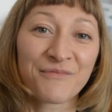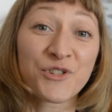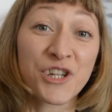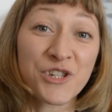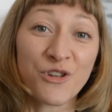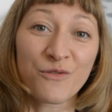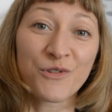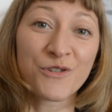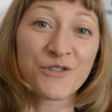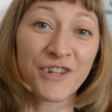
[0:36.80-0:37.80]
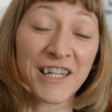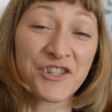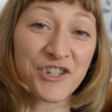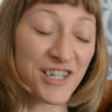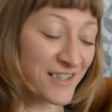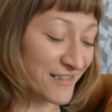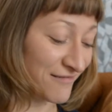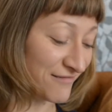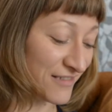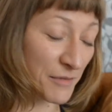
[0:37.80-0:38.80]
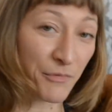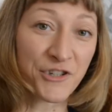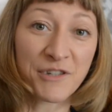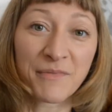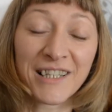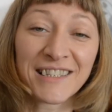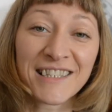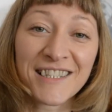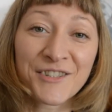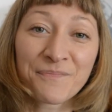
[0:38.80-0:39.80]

just so you can see the possibilities.